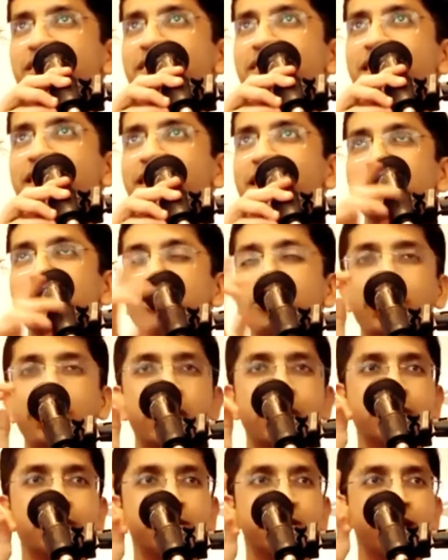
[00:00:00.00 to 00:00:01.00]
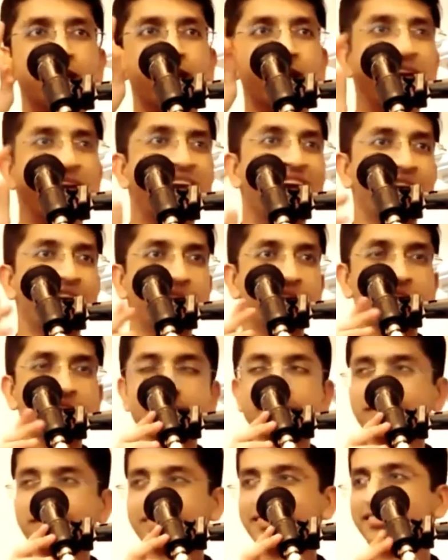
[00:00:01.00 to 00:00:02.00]
that I thought I will share at the end.
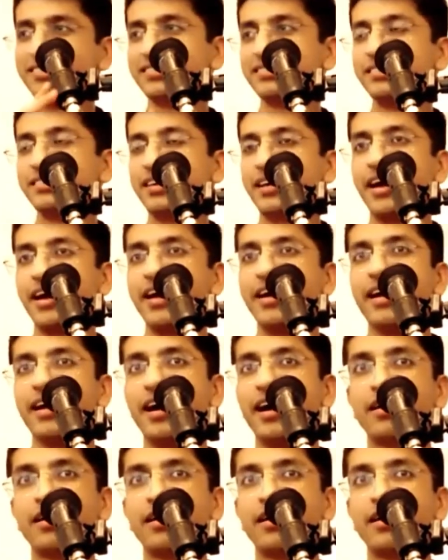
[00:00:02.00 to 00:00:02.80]
And